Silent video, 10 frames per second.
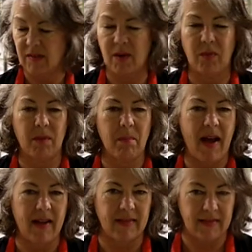it with
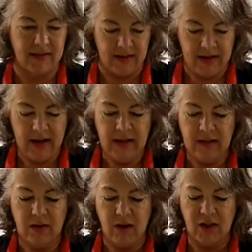pasta.
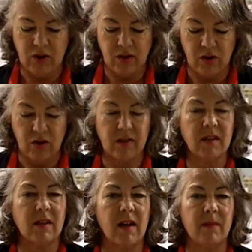So I just
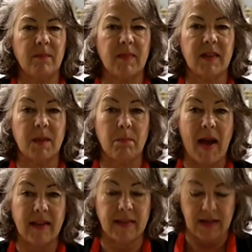cooked some
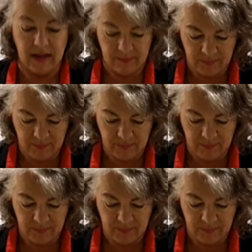pasta.